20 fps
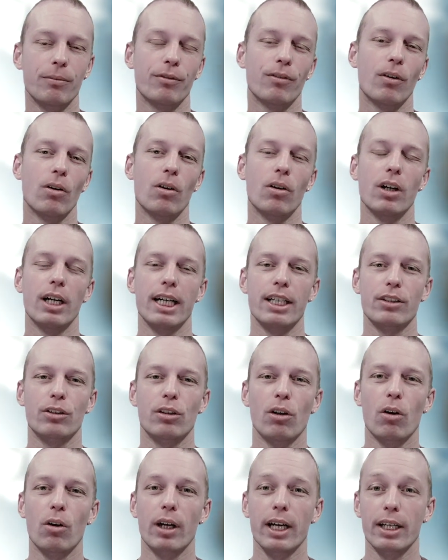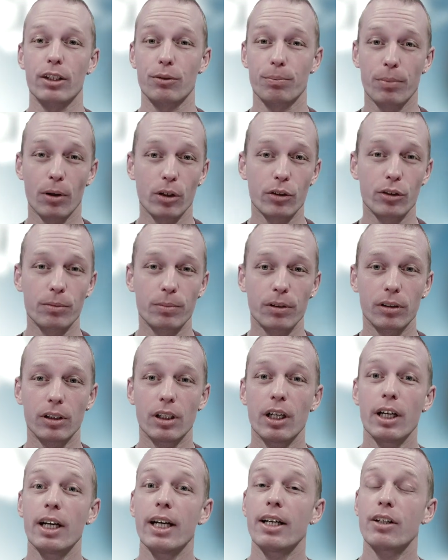for as long as
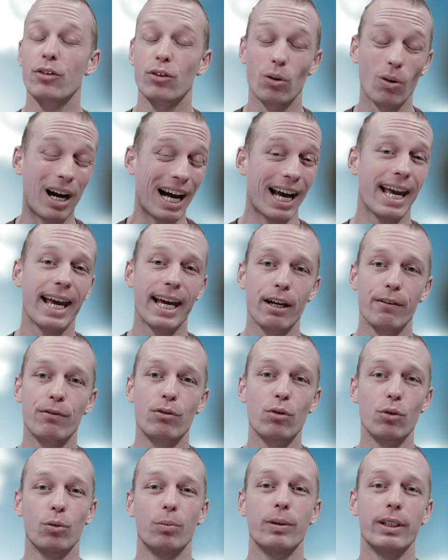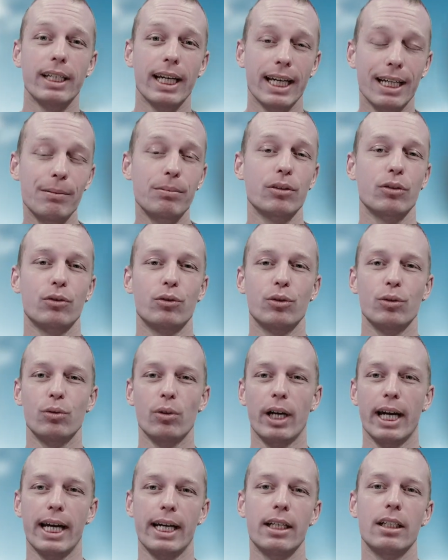possible. So I have to be able to
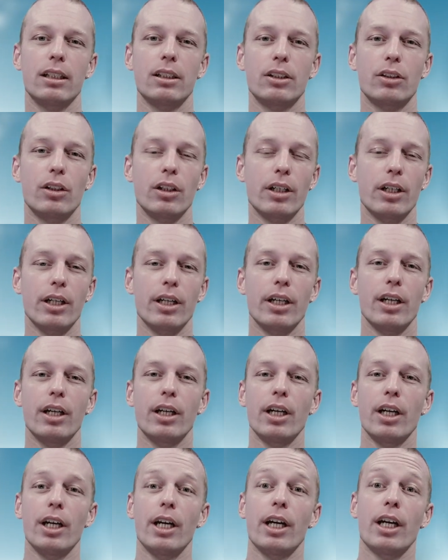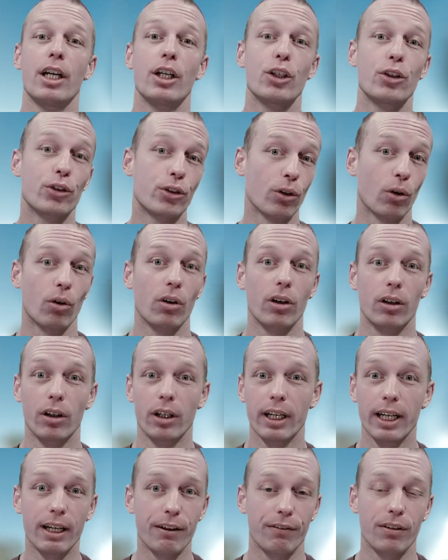handle the
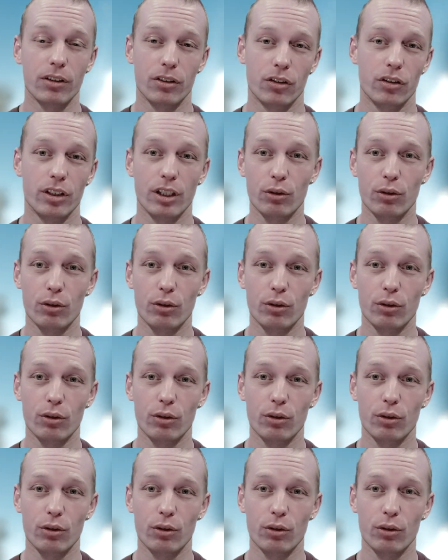shorter efforts